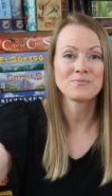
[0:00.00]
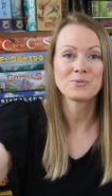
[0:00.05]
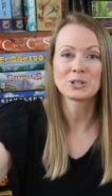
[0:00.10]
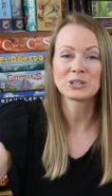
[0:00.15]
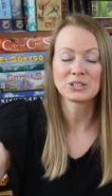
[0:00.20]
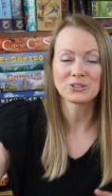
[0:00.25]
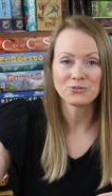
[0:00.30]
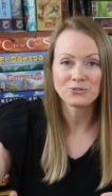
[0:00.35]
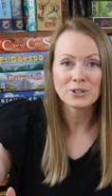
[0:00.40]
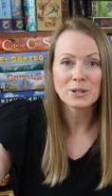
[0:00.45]

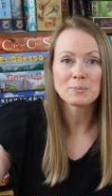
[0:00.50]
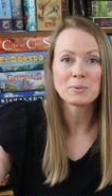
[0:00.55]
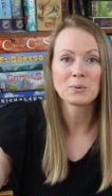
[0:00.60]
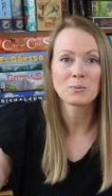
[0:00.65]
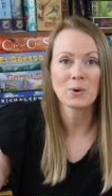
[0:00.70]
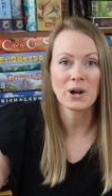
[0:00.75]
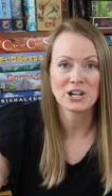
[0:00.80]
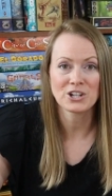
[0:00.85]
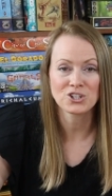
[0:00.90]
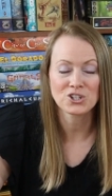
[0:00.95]
with the flip and
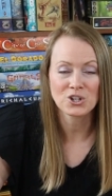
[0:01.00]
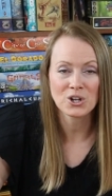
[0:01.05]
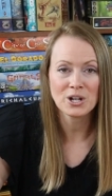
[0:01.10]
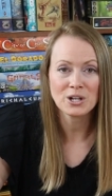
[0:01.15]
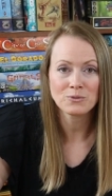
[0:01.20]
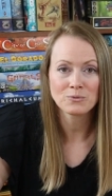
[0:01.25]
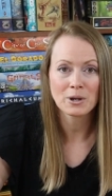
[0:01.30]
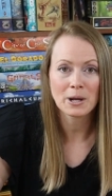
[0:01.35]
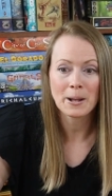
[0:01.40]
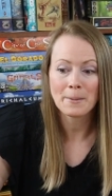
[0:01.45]
write
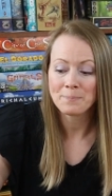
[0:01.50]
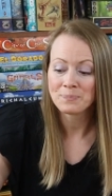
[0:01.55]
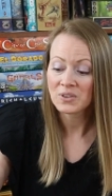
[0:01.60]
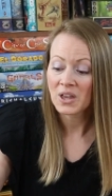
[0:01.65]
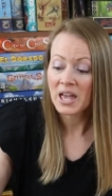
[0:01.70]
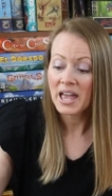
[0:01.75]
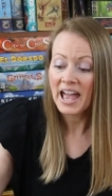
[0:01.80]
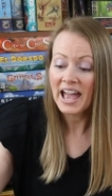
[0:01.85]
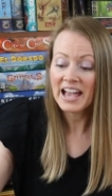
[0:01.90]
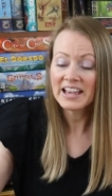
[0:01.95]
genre
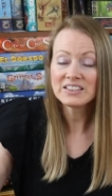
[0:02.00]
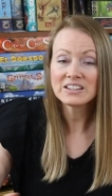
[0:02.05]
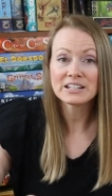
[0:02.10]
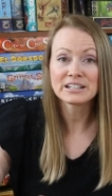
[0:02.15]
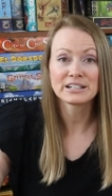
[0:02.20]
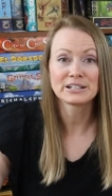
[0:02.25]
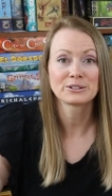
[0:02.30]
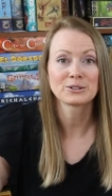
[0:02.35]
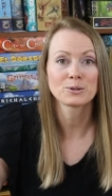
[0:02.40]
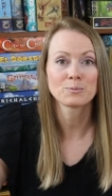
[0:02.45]
and the
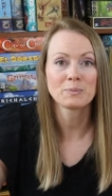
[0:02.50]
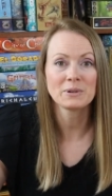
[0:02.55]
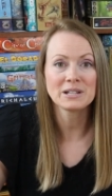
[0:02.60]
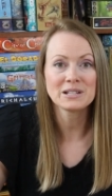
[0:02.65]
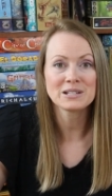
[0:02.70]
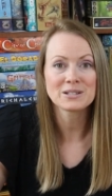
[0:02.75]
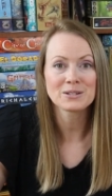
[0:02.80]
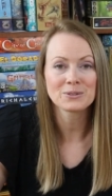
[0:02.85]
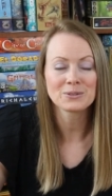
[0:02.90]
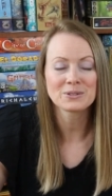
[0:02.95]
colored
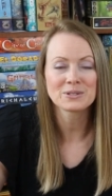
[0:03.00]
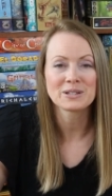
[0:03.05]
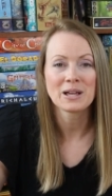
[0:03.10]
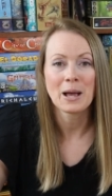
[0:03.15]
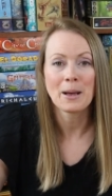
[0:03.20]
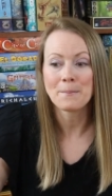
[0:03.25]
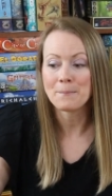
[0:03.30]
pencils,